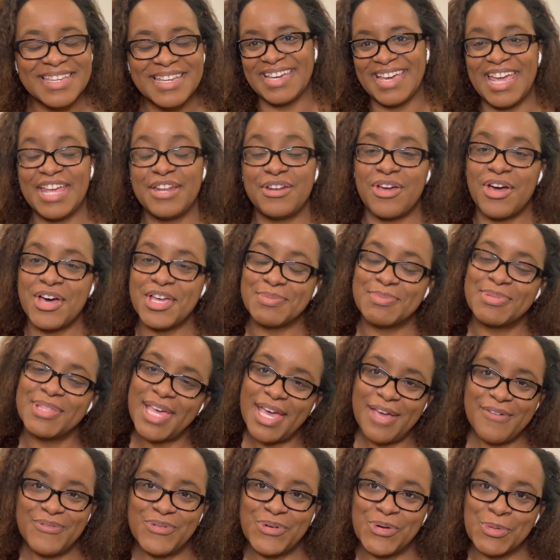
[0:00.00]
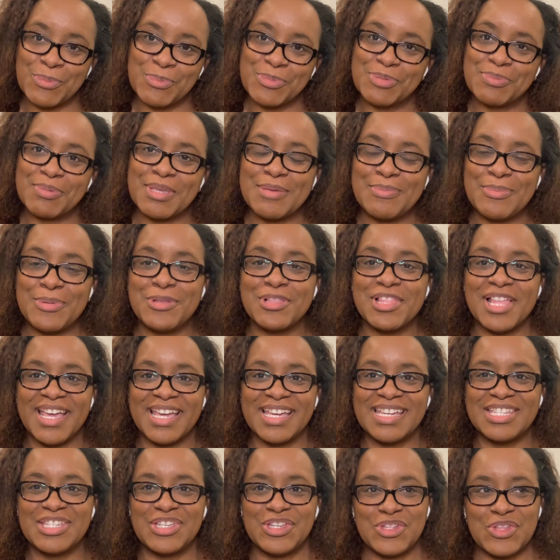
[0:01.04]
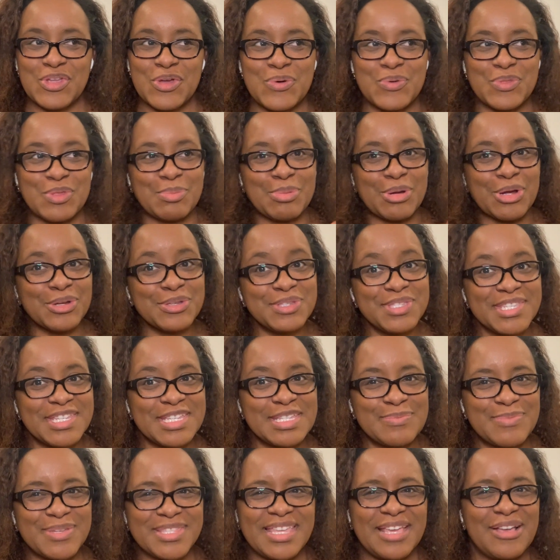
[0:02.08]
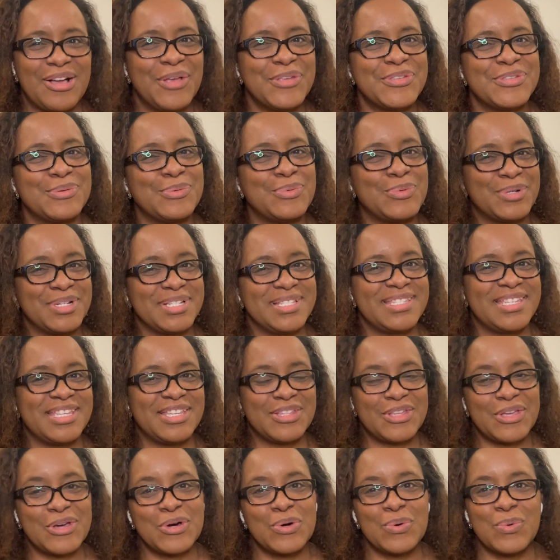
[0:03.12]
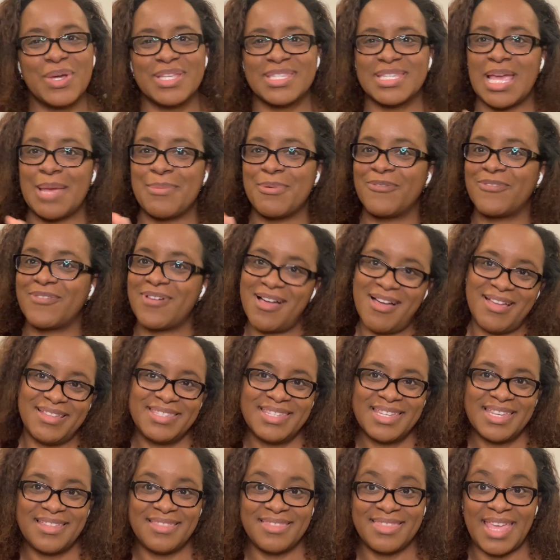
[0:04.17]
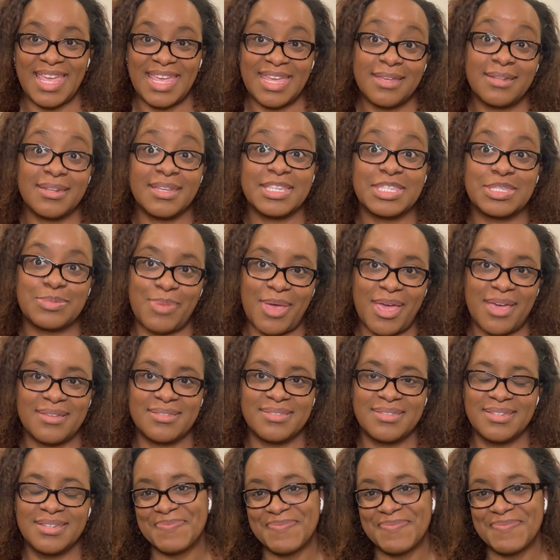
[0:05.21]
And on platforms, people like to know the person, but they also want to know what type of content they can expect.